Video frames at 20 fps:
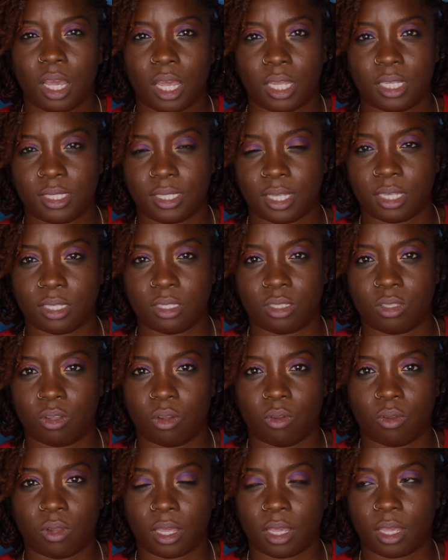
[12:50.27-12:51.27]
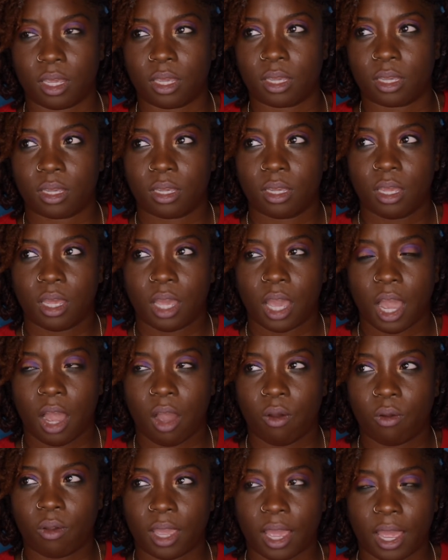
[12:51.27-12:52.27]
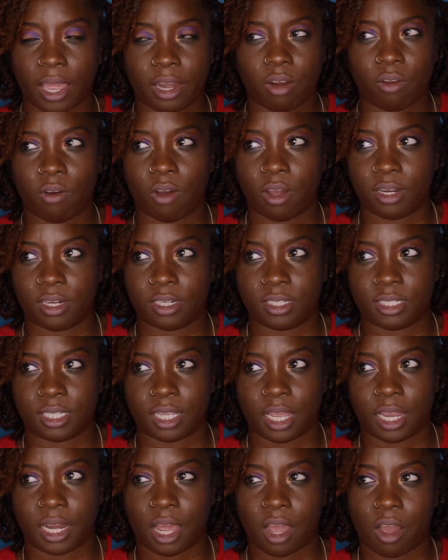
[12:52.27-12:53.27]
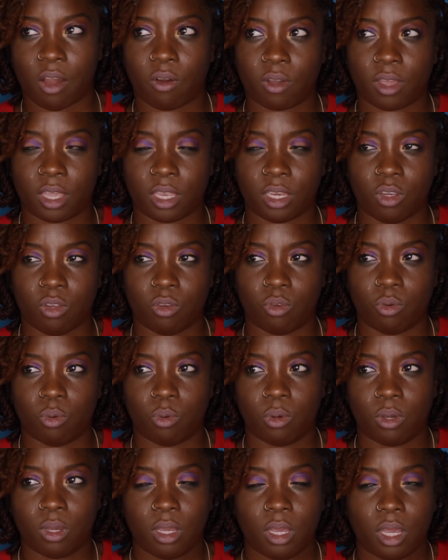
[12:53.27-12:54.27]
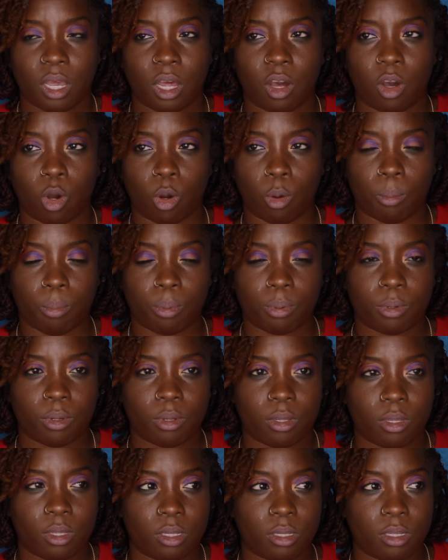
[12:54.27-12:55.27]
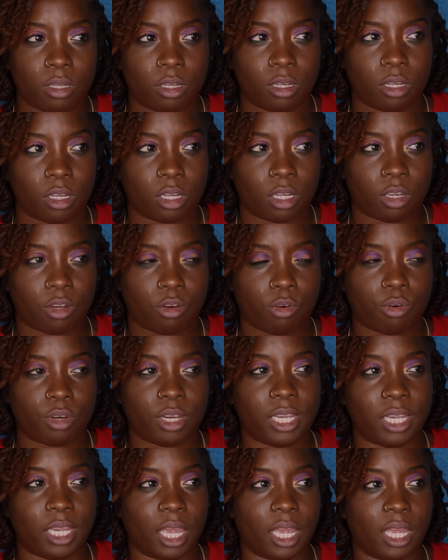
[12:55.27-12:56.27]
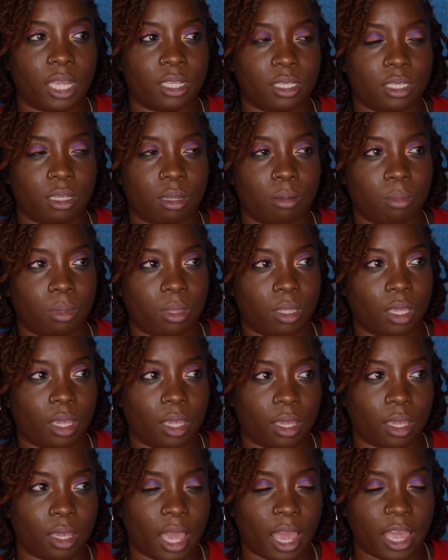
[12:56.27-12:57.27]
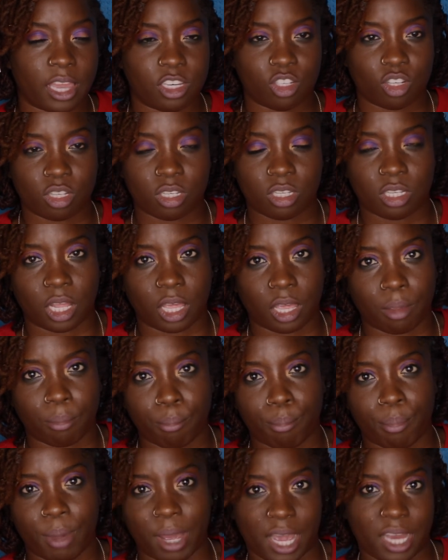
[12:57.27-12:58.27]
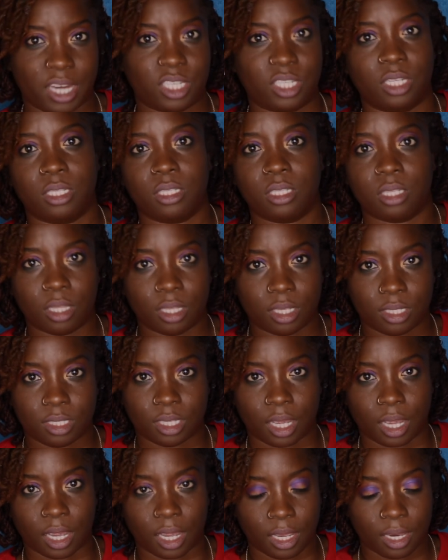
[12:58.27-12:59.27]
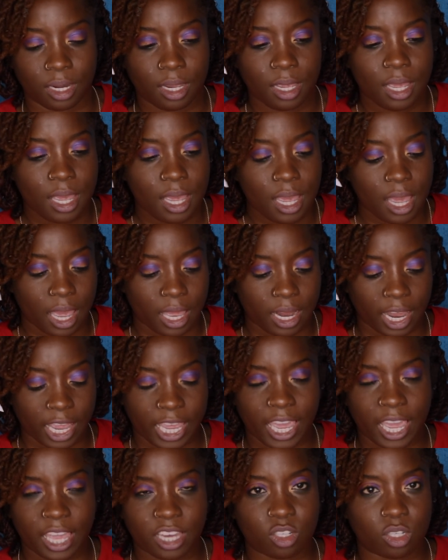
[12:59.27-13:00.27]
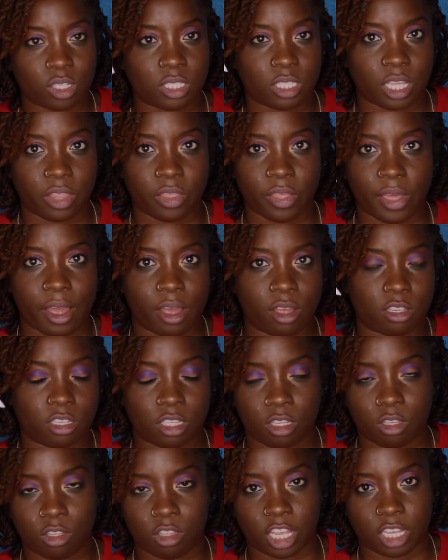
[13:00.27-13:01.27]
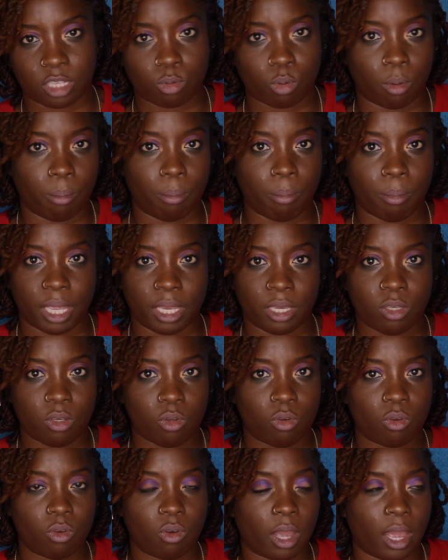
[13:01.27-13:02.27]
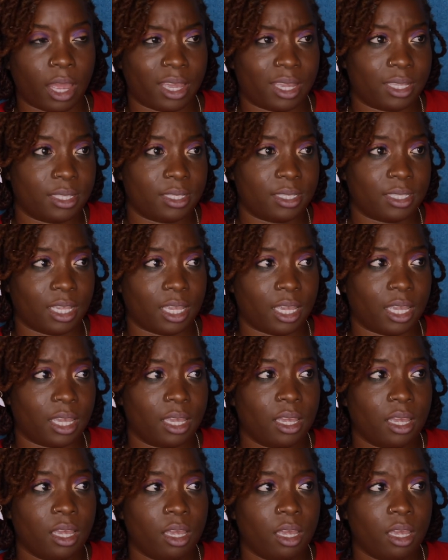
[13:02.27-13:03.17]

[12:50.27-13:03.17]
it's as though, like, I don't understand, how can you help create something and just, like, bash it to the side? And I can't just say that that's what men do. I can say